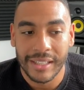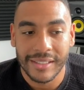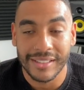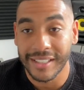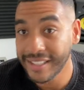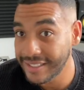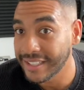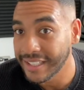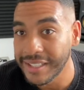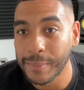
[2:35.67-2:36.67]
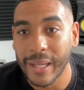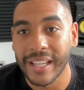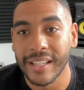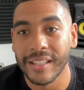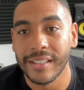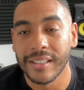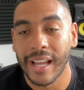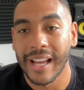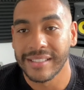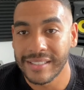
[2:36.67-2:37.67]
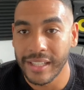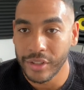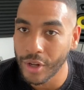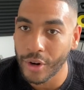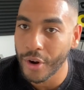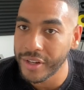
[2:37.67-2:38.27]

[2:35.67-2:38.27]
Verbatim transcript: statistically speaking, has seen your